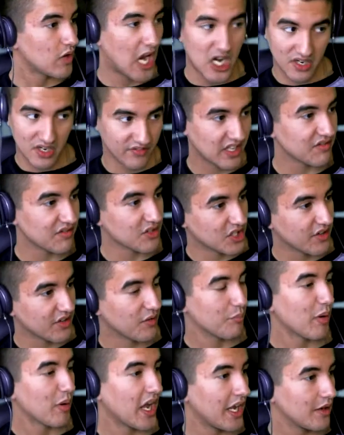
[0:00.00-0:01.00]
I don't even give a shit
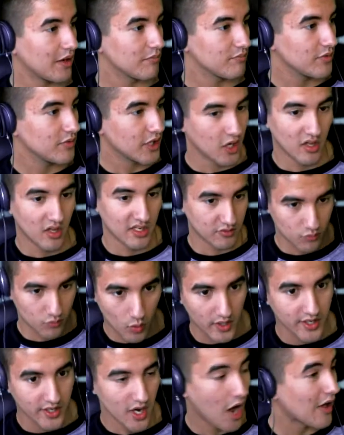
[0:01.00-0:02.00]
if you paid, you know, like
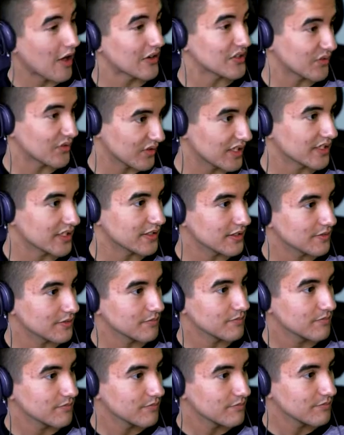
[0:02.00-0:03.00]
$20 for this.